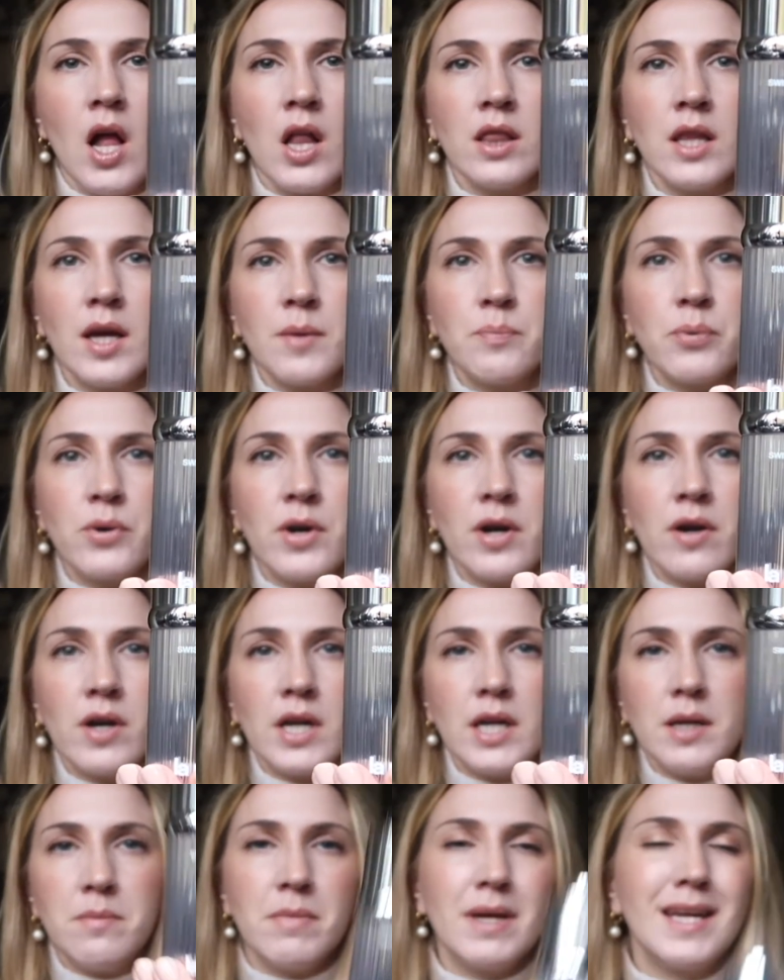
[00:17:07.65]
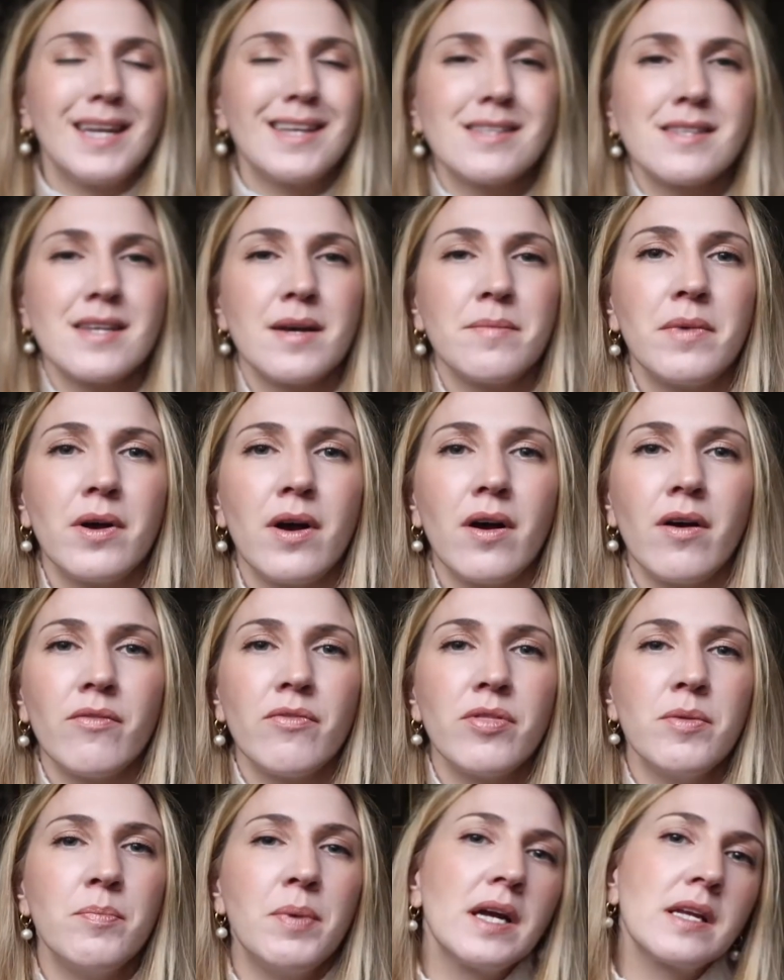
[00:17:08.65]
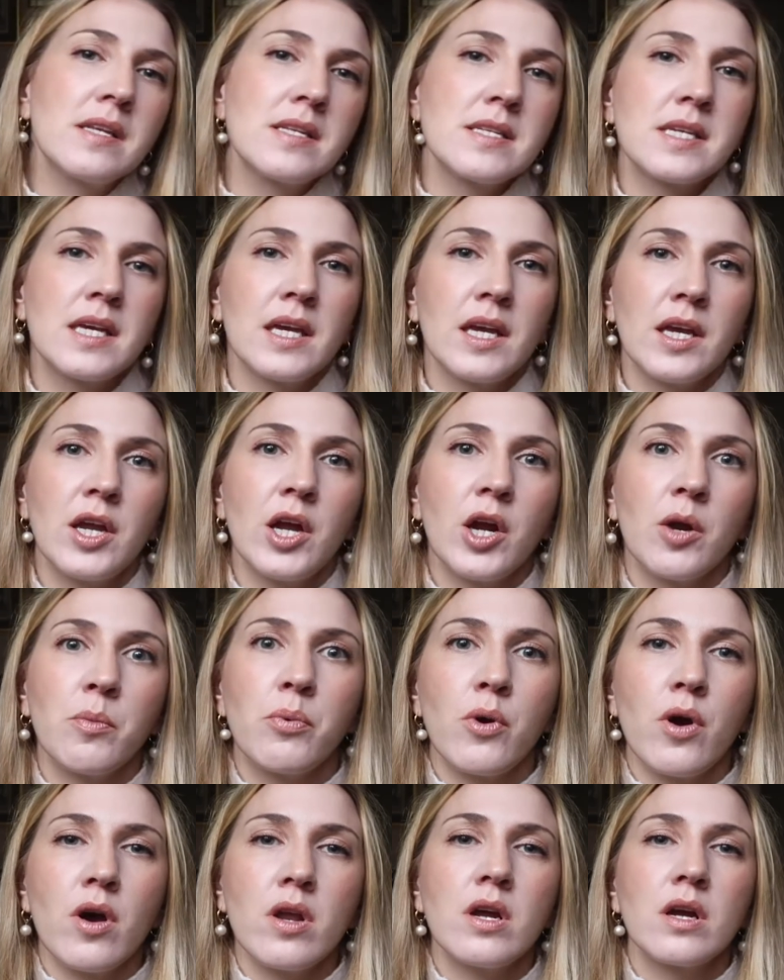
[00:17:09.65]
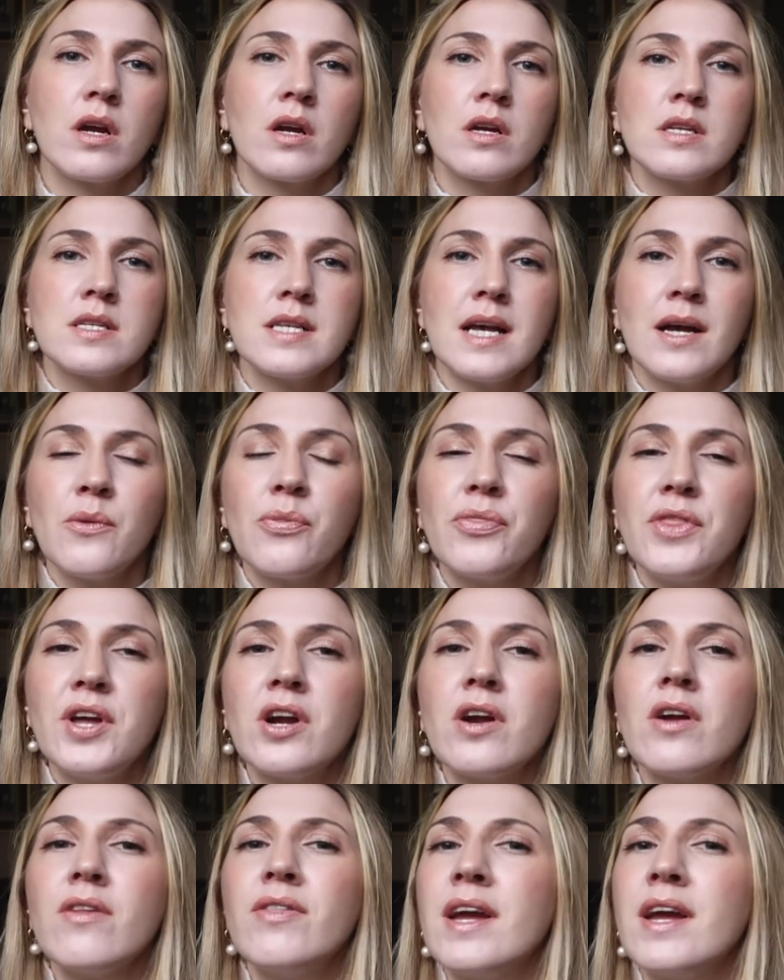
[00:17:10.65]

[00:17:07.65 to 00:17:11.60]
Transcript: La Prairie makes some of the best skincare products out there.